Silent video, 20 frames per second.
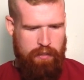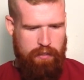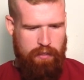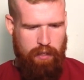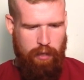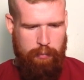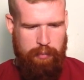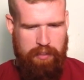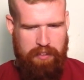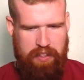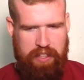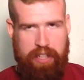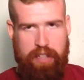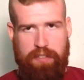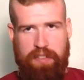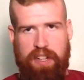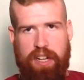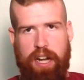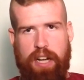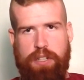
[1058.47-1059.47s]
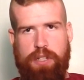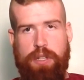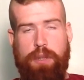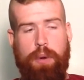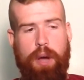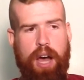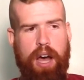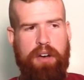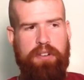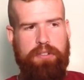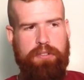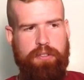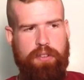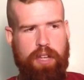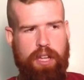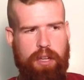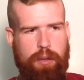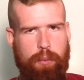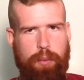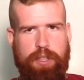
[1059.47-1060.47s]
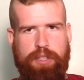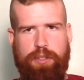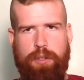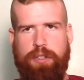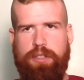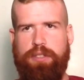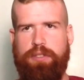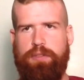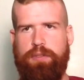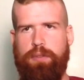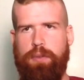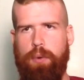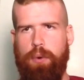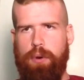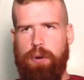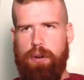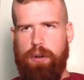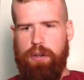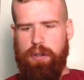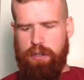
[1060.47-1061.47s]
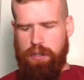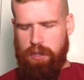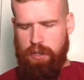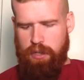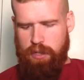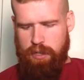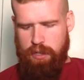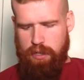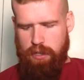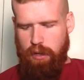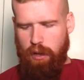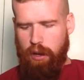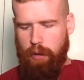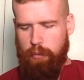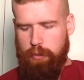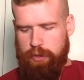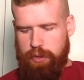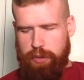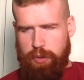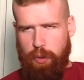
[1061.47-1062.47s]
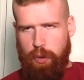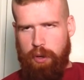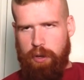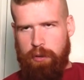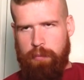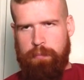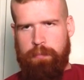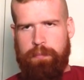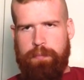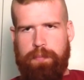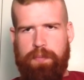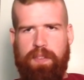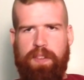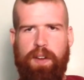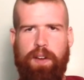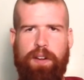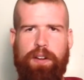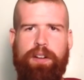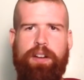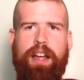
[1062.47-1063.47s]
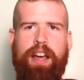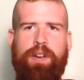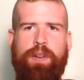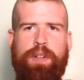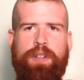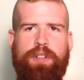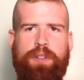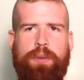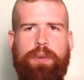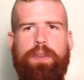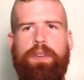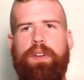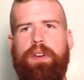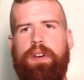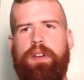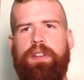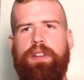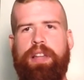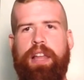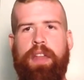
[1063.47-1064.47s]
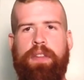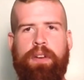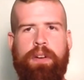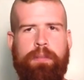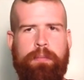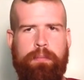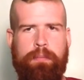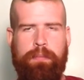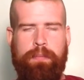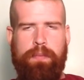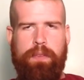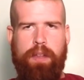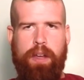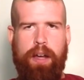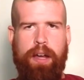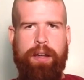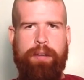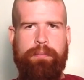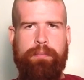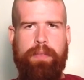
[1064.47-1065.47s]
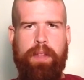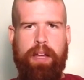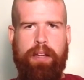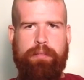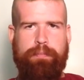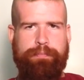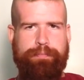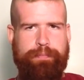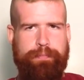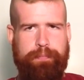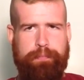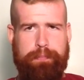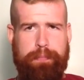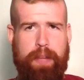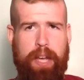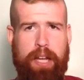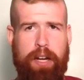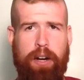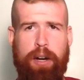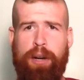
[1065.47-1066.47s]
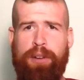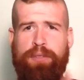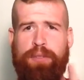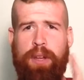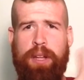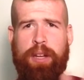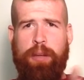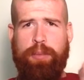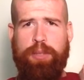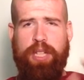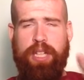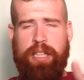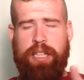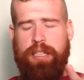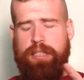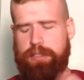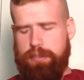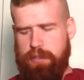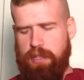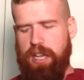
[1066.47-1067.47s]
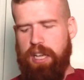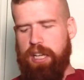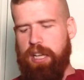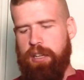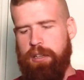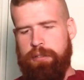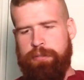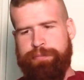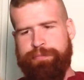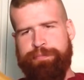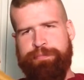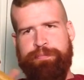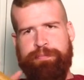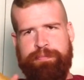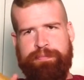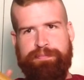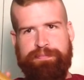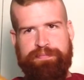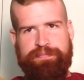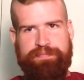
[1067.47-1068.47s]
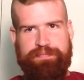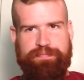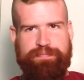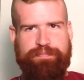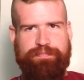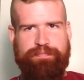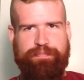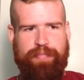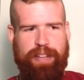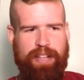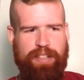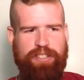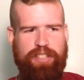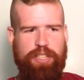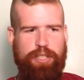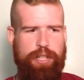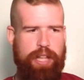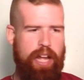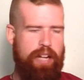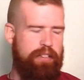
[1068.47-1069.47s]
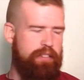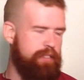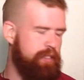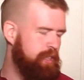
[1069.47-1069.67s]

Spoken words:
come to think of it, I do have a resource for a tutorial on how to do the leather, that I know if you end up seeing this, I'll send you that.